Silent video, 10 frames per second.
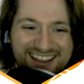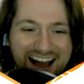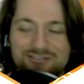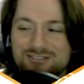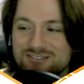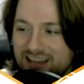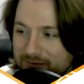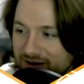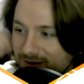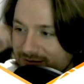I've used
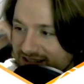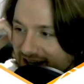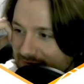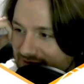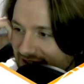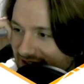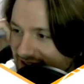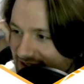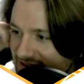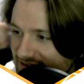Zap a couple times.
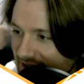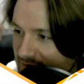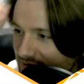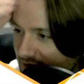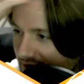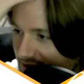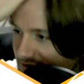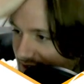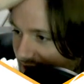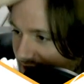Zap's UI is
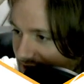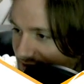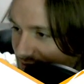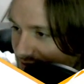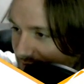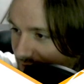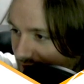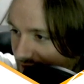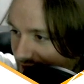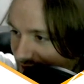not as
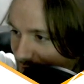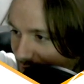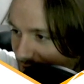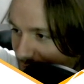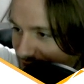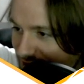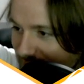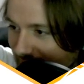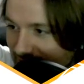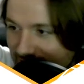user-friendly as Burp, which is
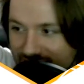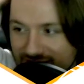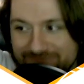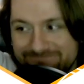painful.